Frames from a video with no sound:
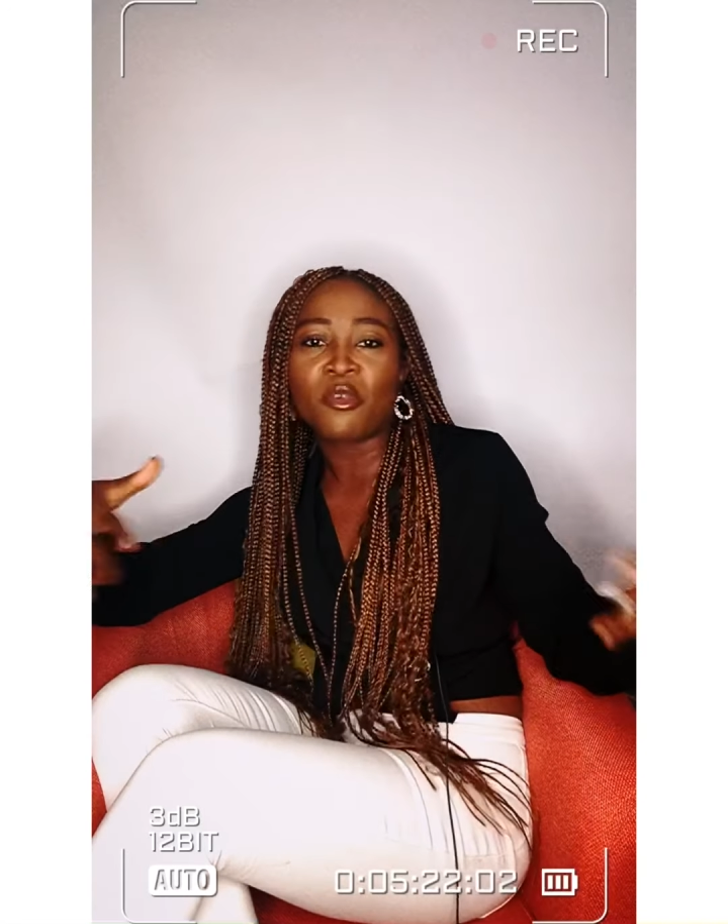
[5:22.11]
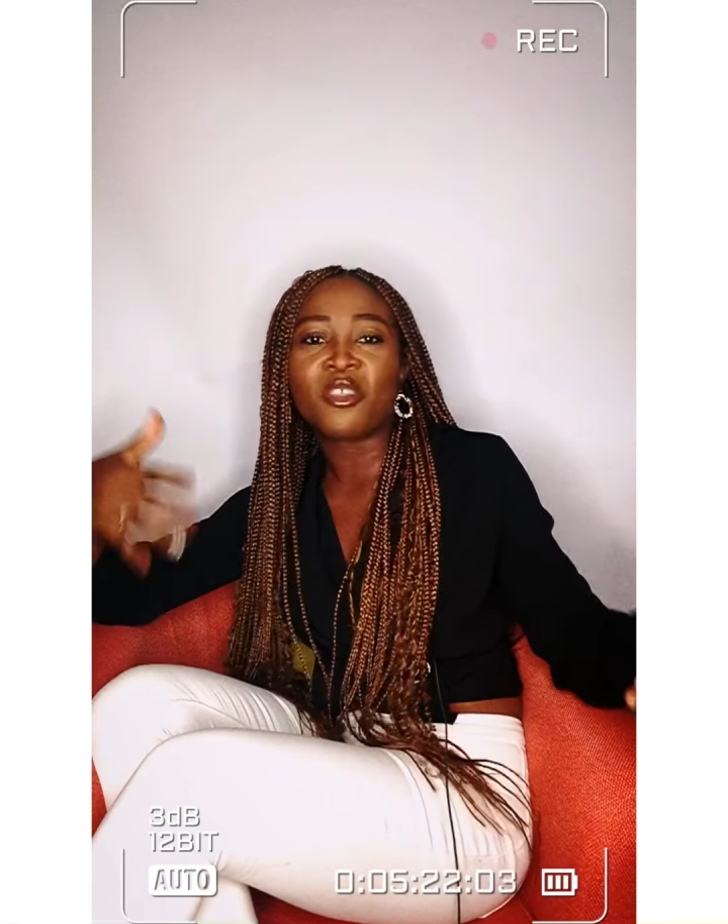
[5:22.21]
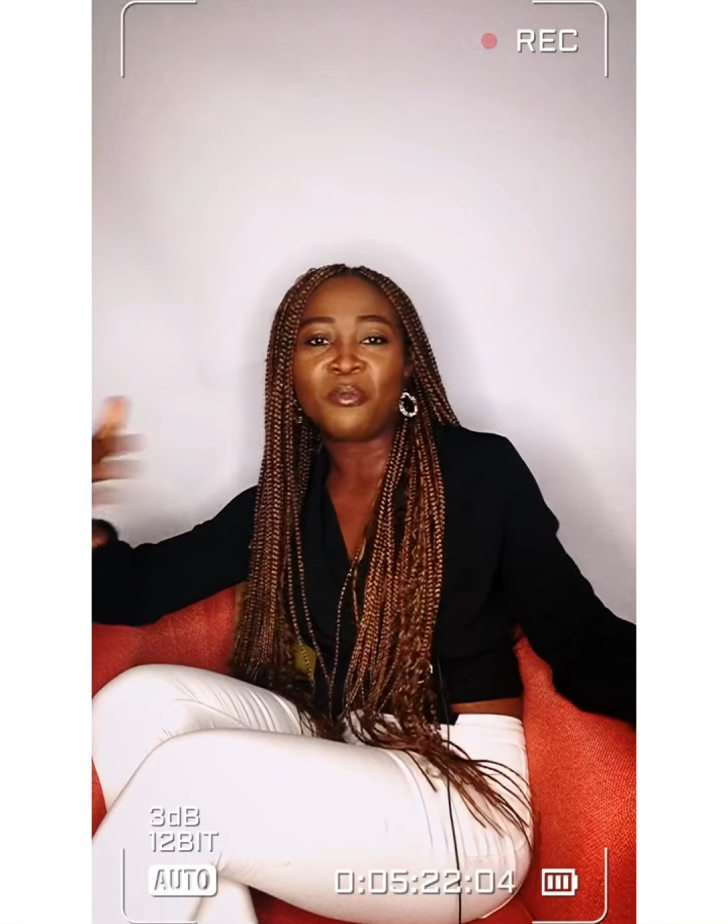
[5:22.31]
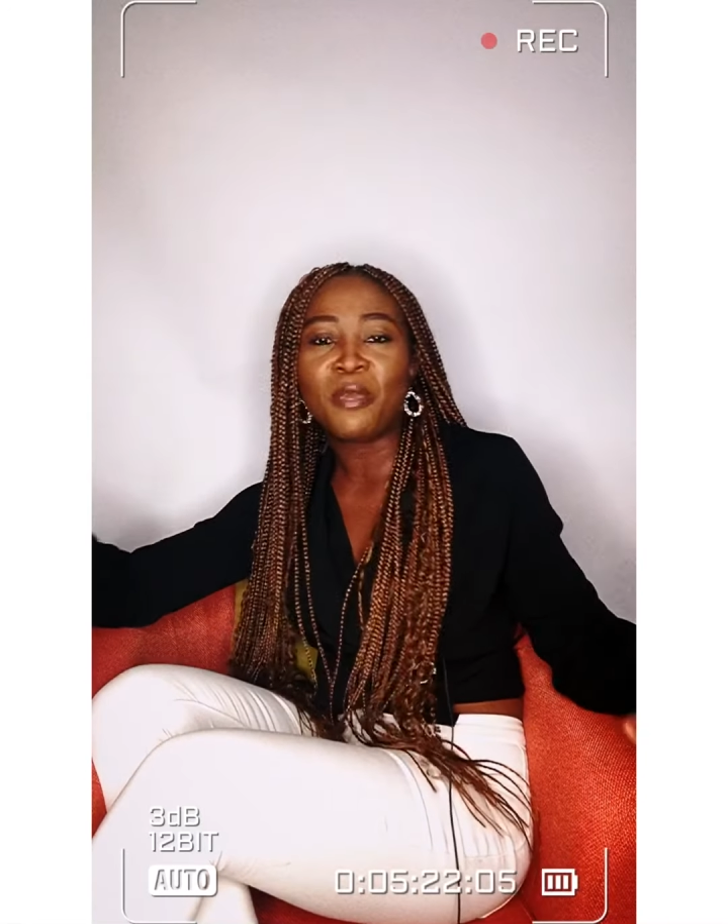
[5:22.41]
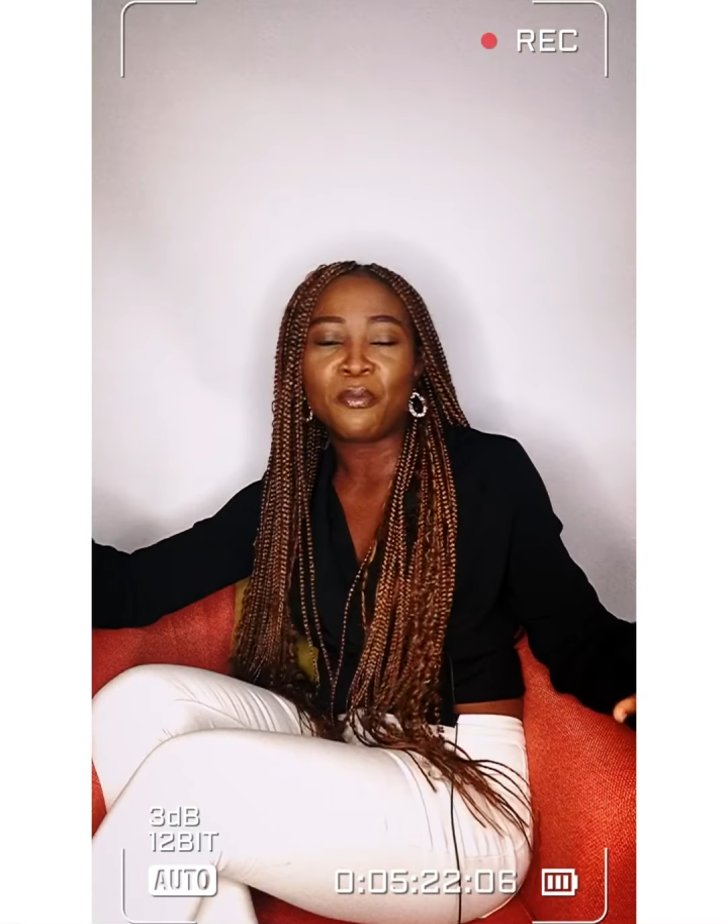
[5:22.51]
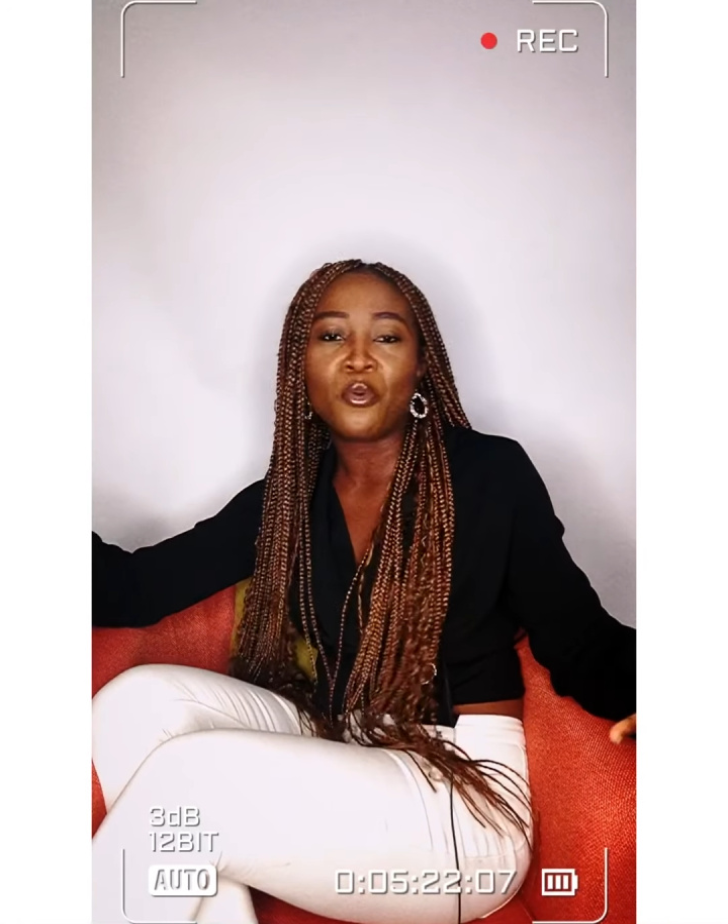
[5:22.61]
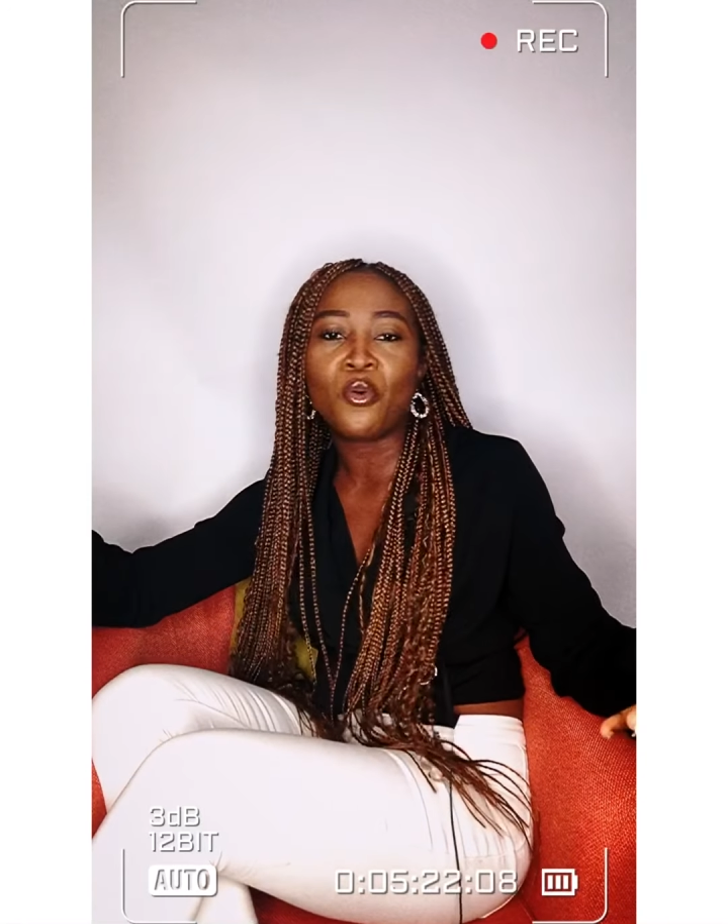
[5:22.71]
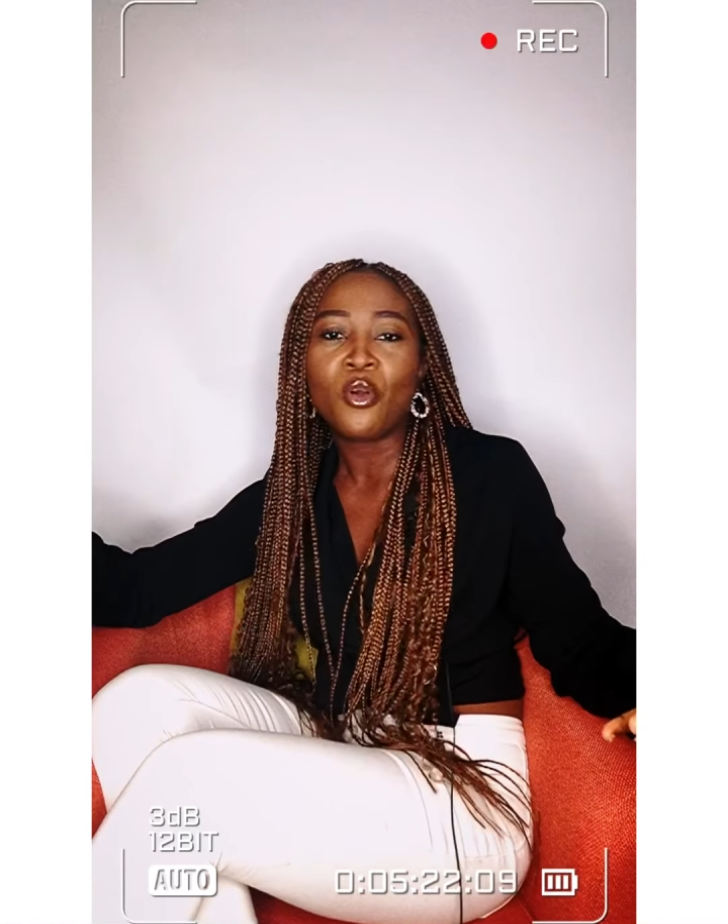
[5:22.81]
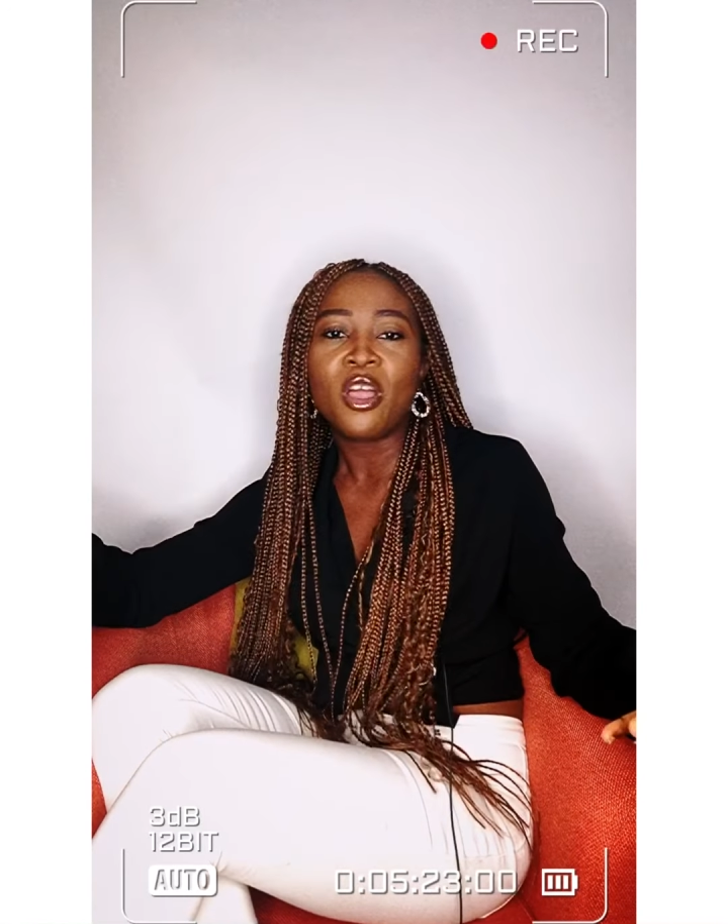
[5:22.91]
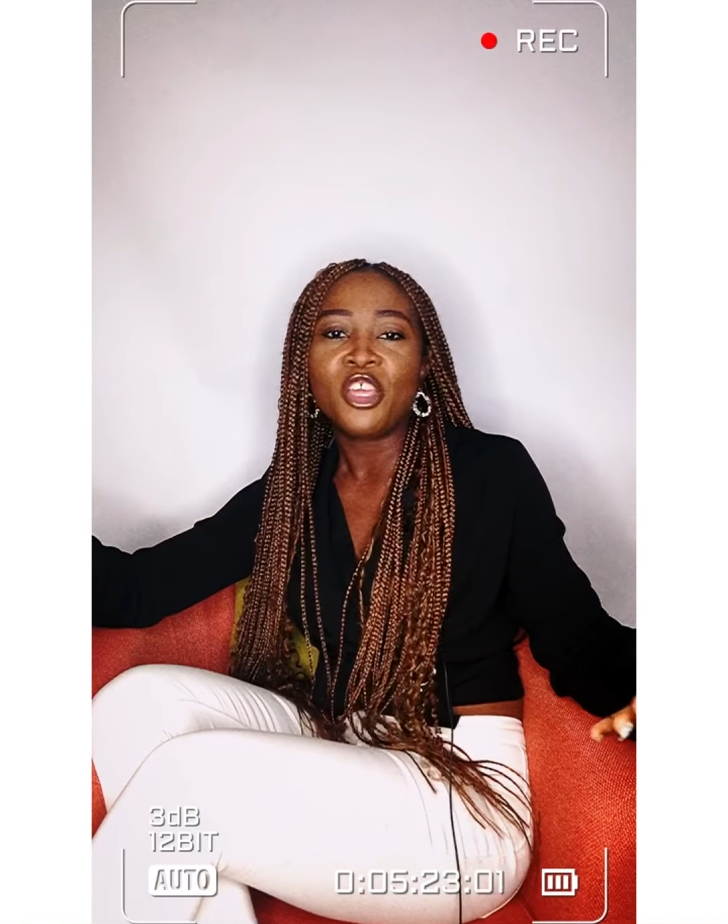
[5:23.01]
the people,